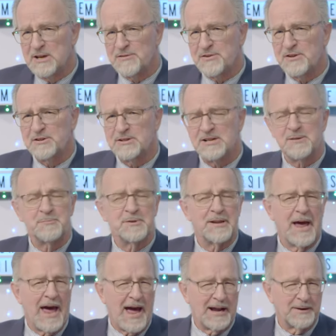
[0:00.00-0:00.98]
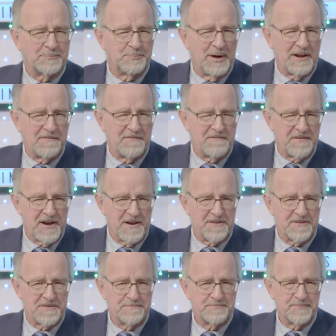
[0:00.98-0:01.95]
then come and act by
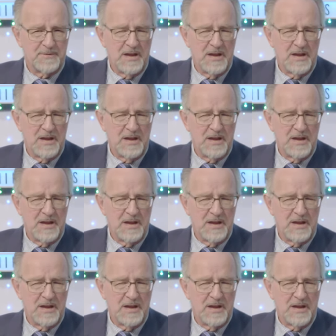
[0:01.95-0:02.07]
faith.